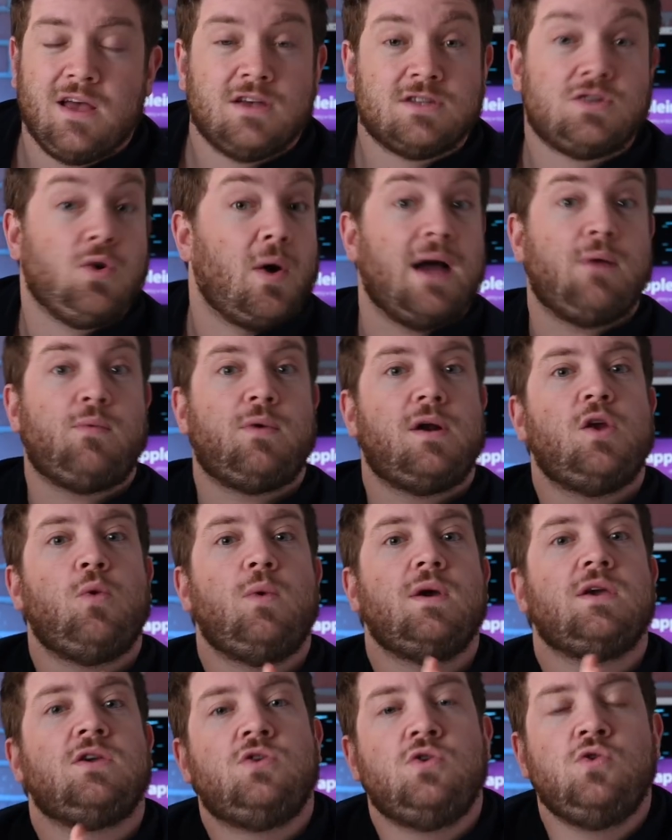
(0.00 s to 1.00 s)
So I wanna know
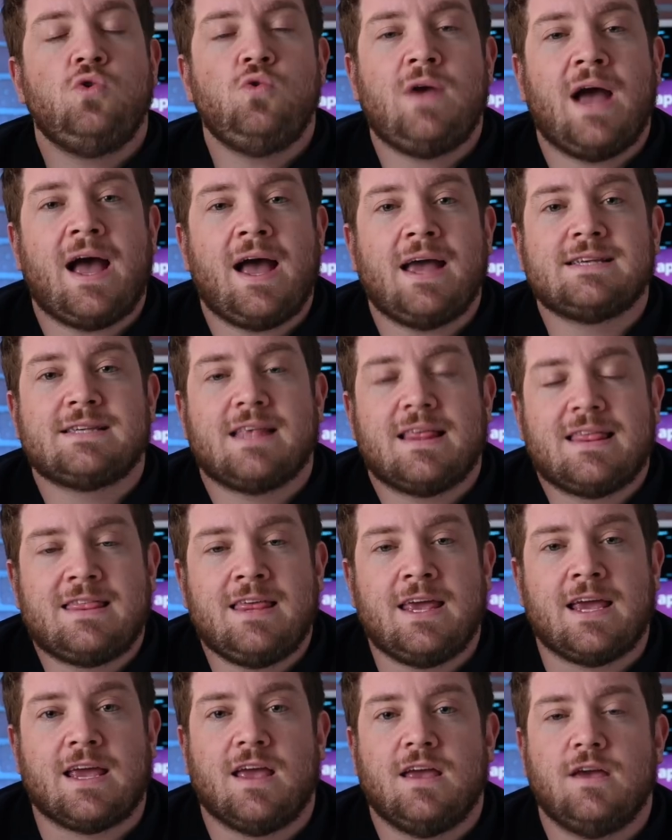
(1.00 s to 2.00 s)
what you guys
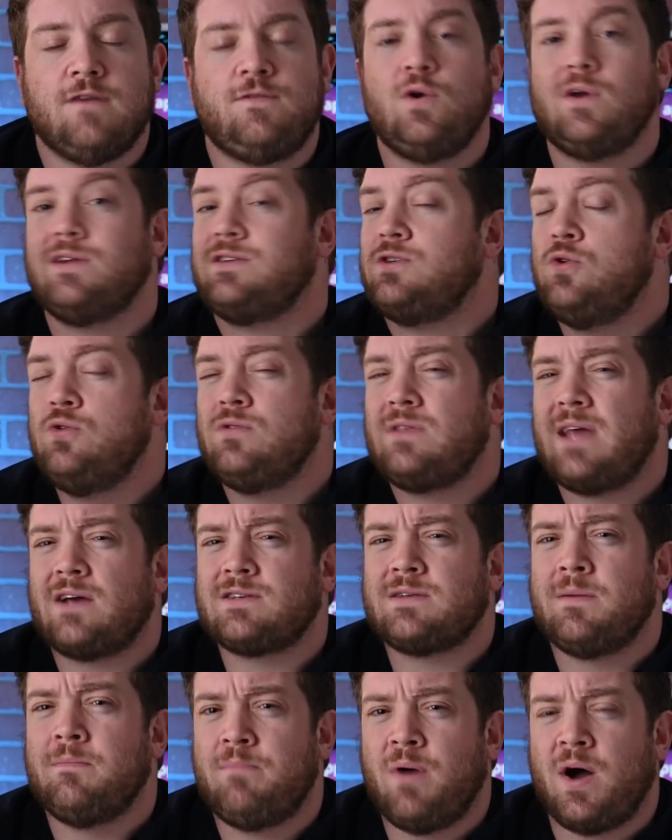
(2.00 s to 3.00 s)
think. If you had
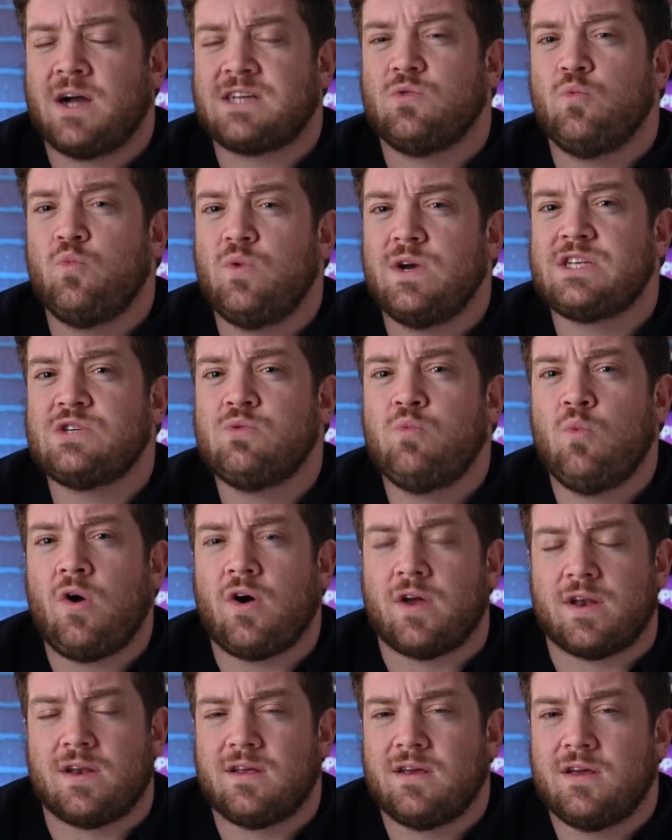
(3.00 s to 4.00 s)
2,000 bucks, which
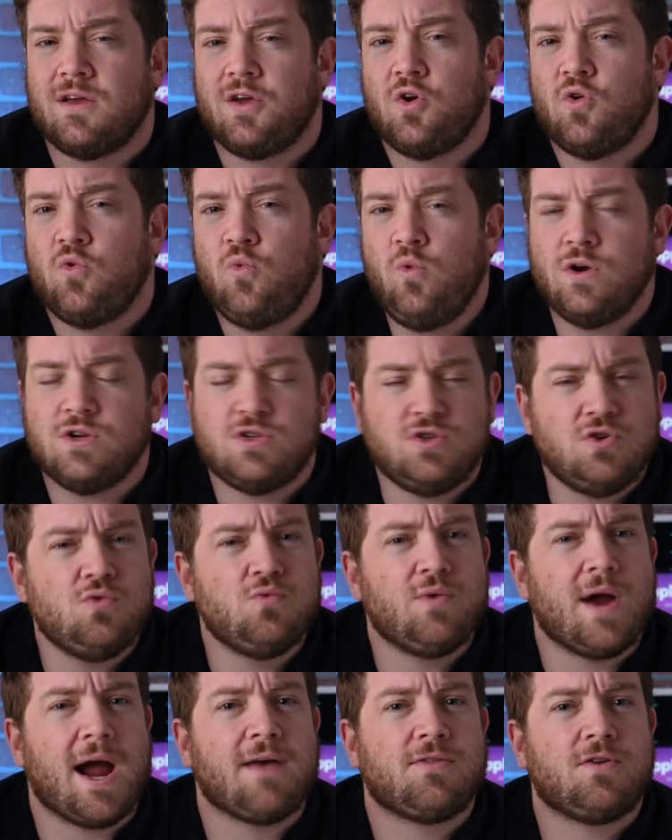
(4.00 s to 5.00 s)
one would you
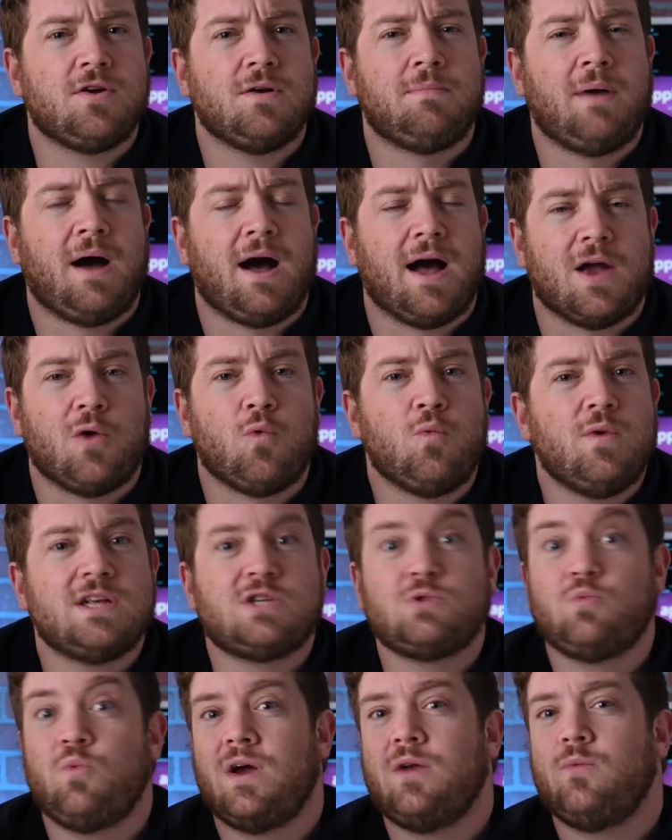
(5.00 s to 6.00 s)
rather buy?
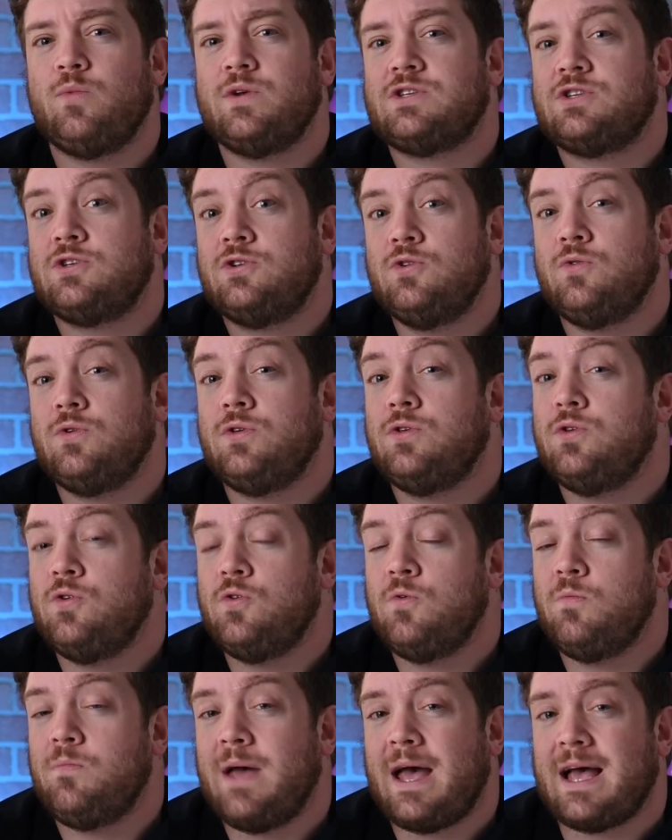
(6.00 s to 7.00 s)
Which one would suit
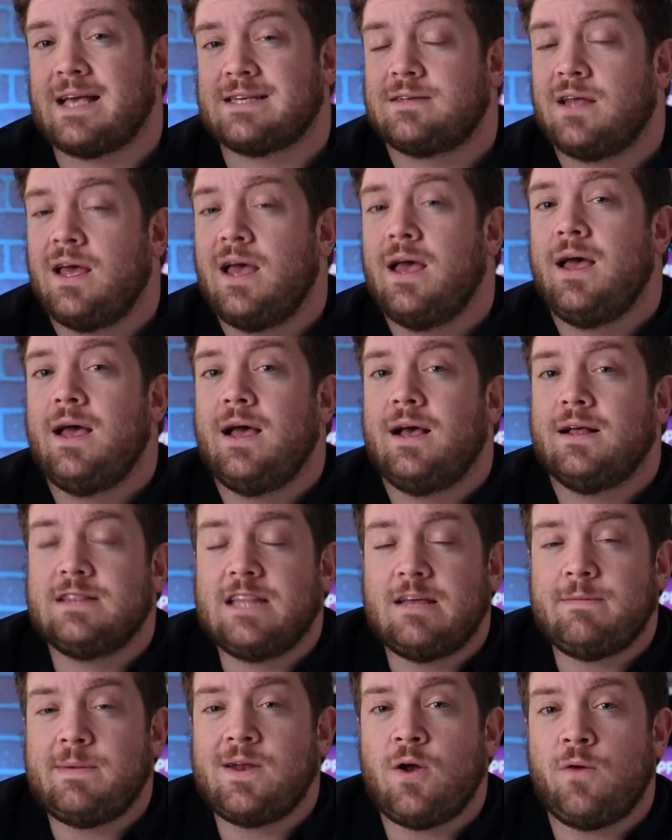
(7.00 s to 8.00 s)
you best?
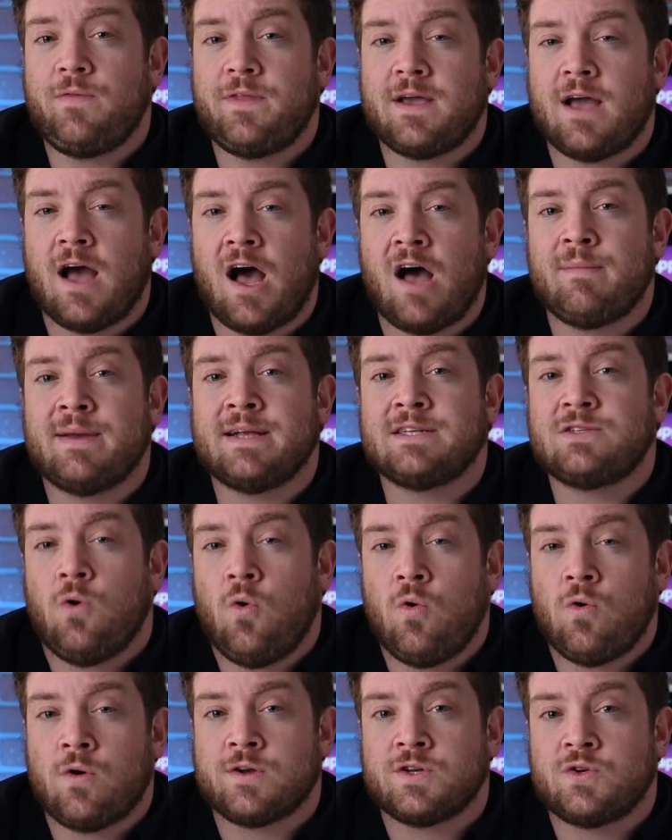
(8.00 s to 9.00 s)
Let me know in the comments
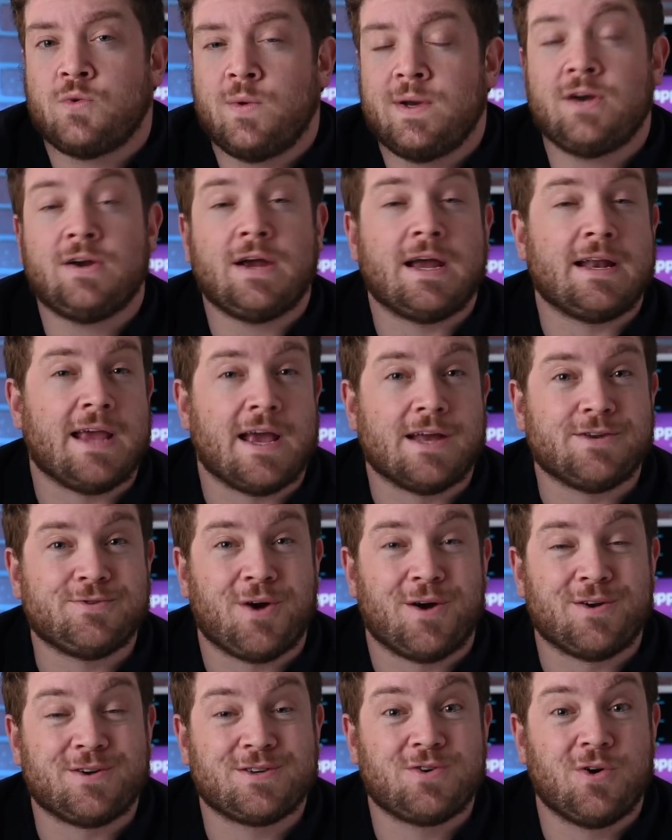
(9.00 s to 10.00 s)
or on Twitter at Andrew
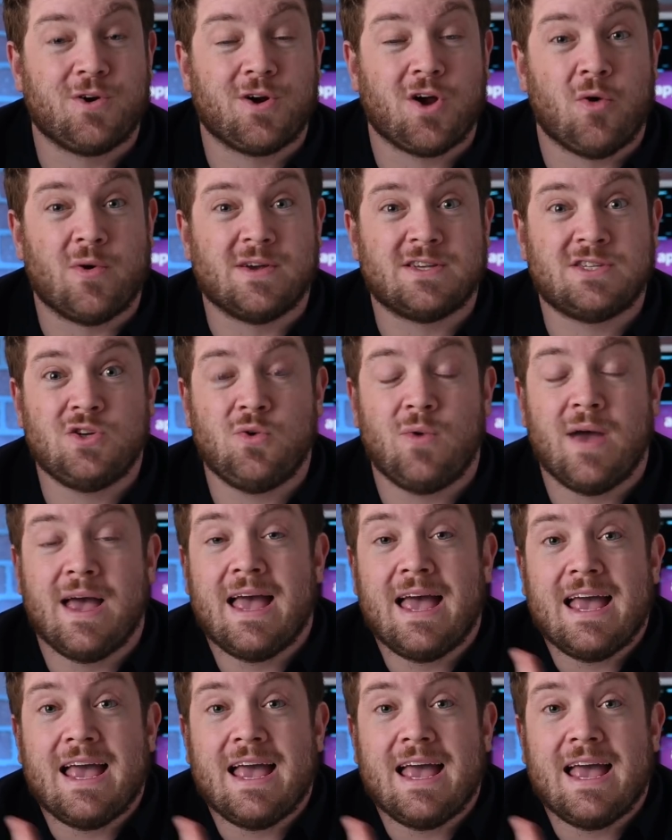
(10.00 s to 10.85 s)
underscore OSU.